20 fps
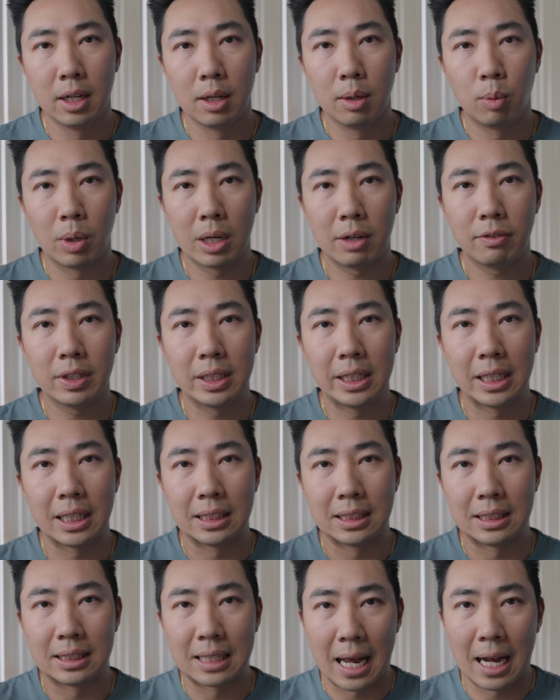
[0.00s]
whatever the
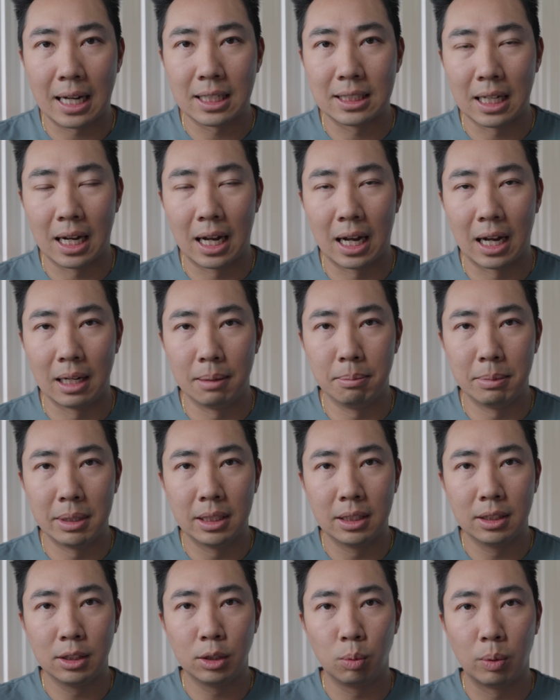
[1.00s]
exact time
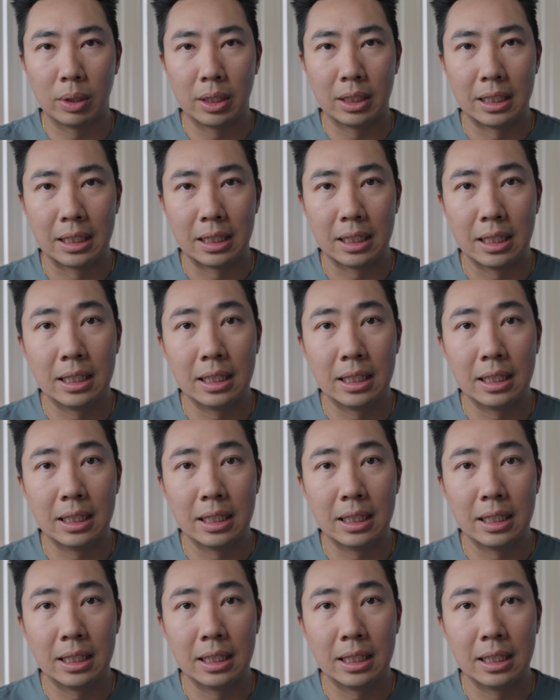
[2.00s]
is when the